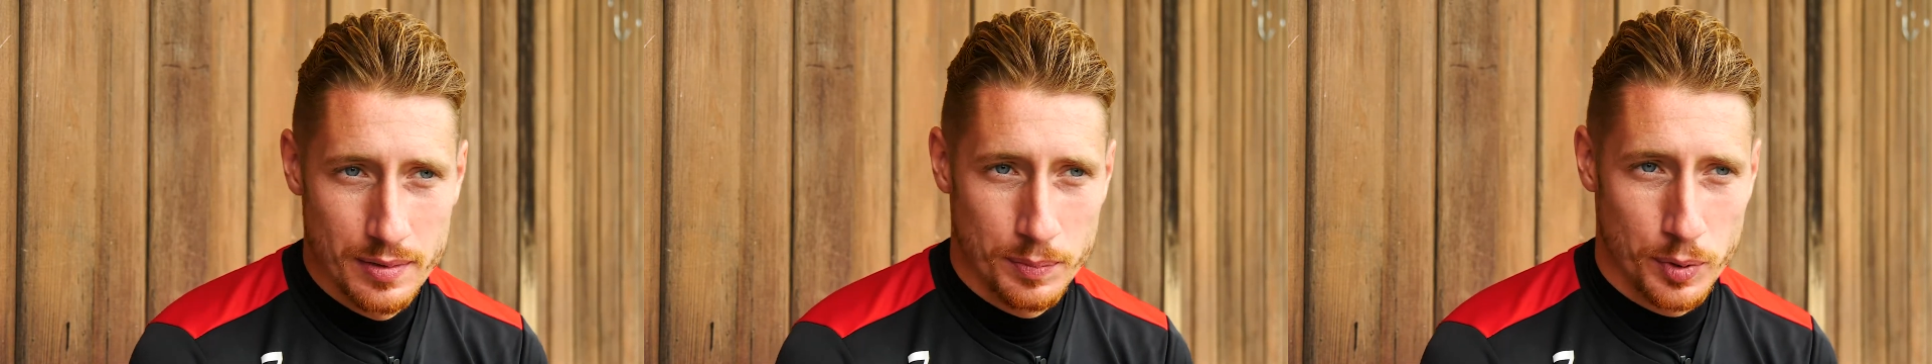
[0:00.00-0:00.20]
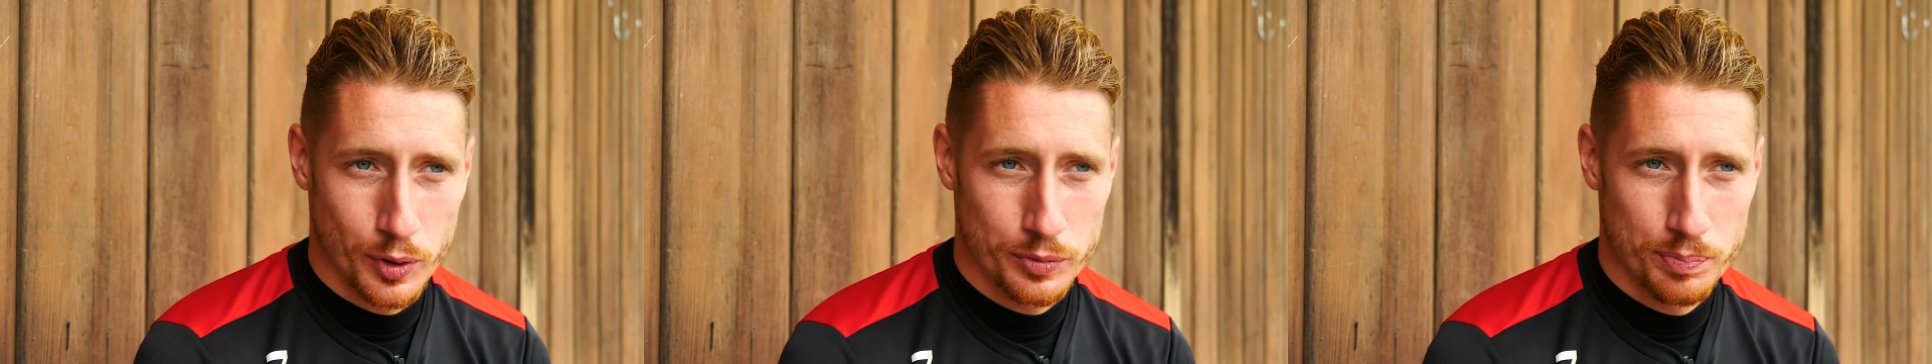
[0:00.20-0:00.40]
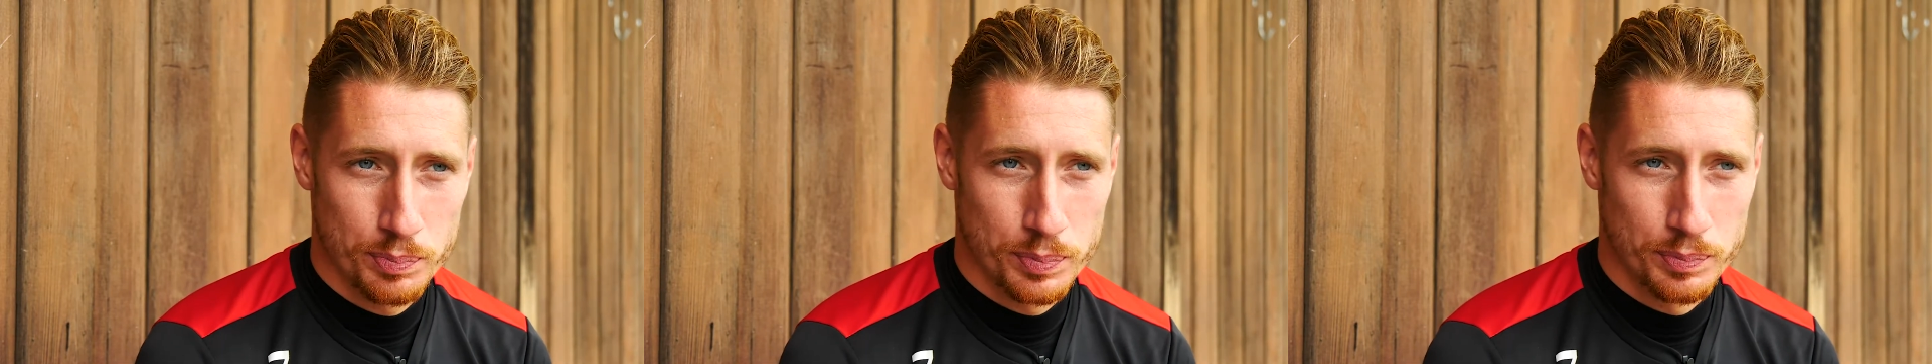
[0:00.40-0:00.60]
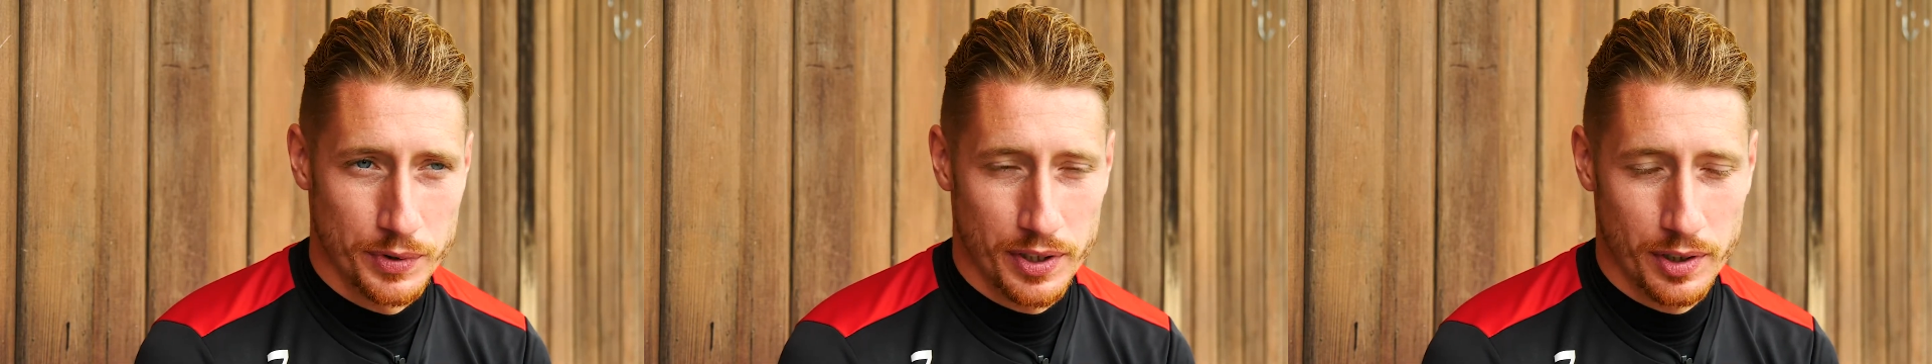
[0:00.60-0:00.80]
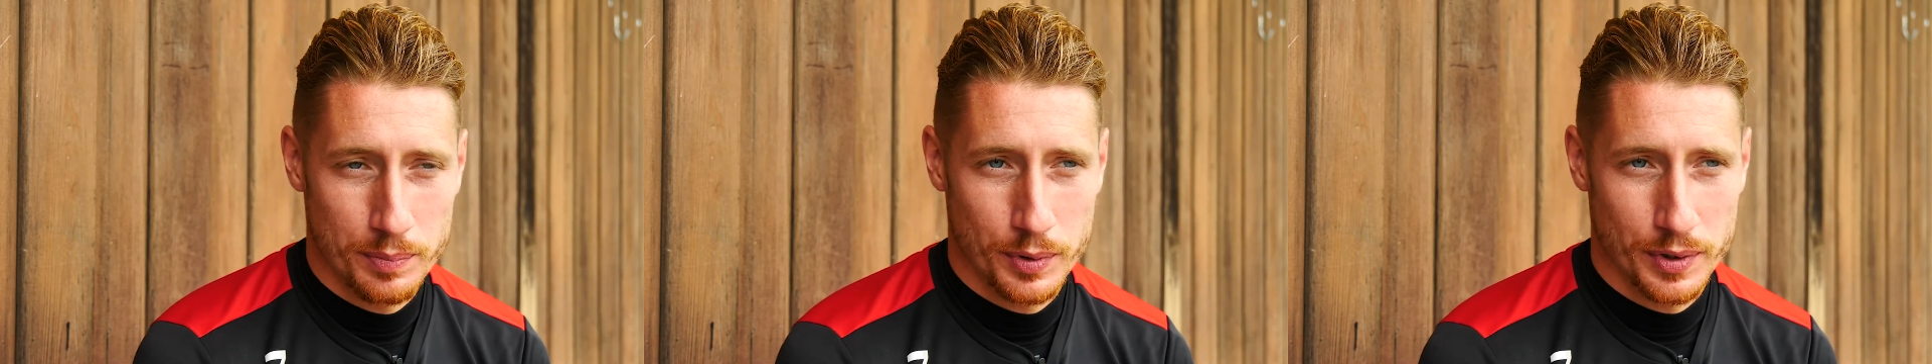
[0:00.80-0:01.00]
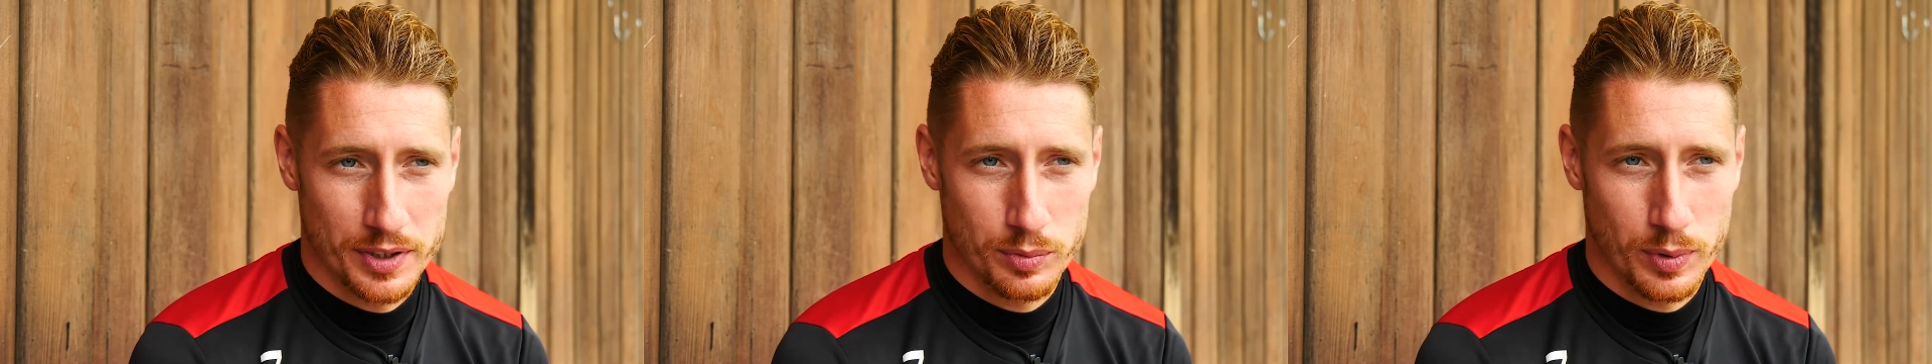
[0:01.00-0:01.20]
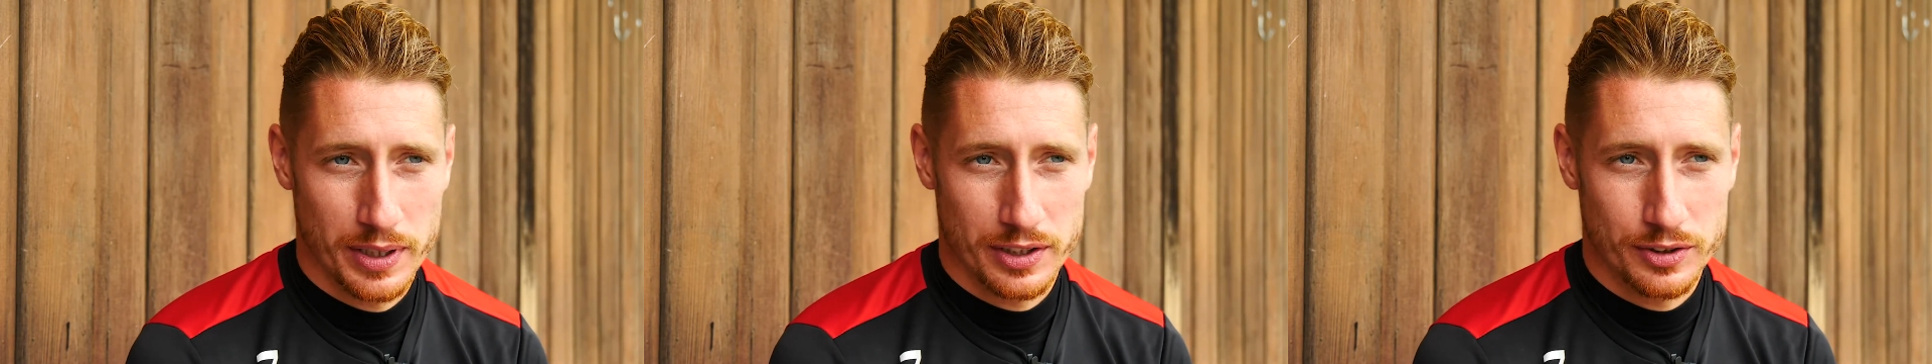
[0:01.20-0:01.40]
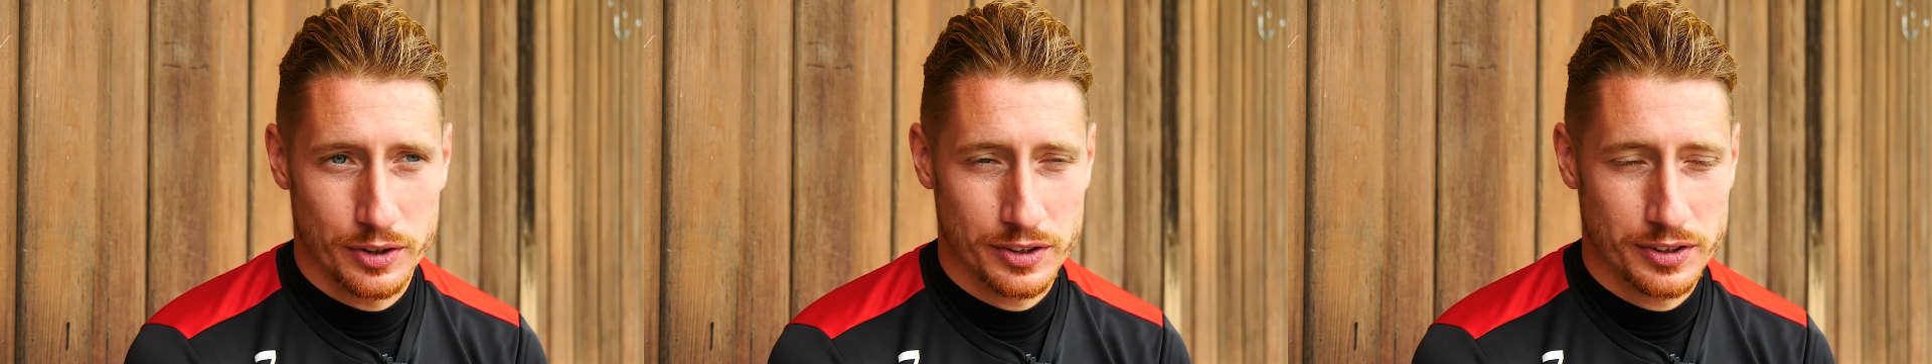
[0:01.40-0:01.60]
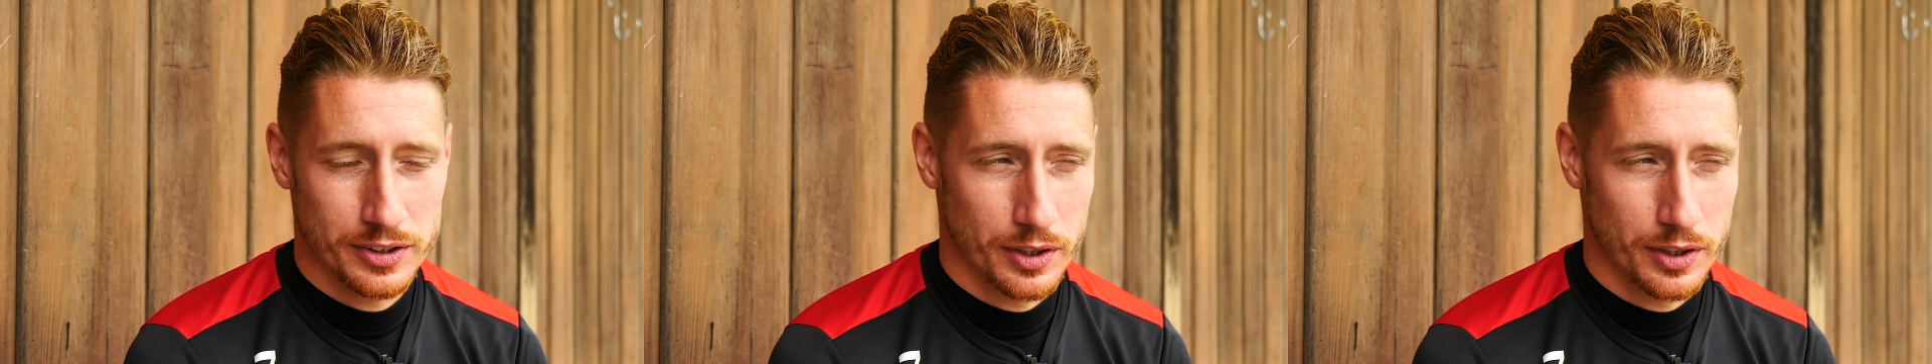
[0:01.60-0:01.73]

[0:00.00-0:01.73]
putting his weight across.